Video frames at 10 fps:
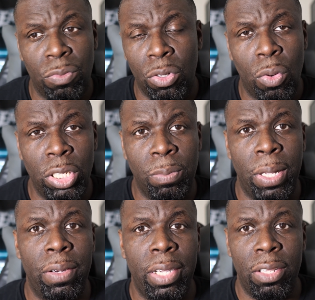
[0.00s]
recordings
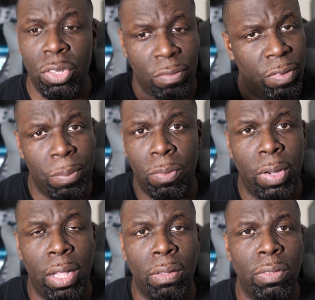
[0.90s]
period, you can flip it
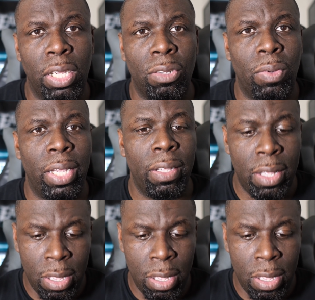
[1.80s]
around the other way,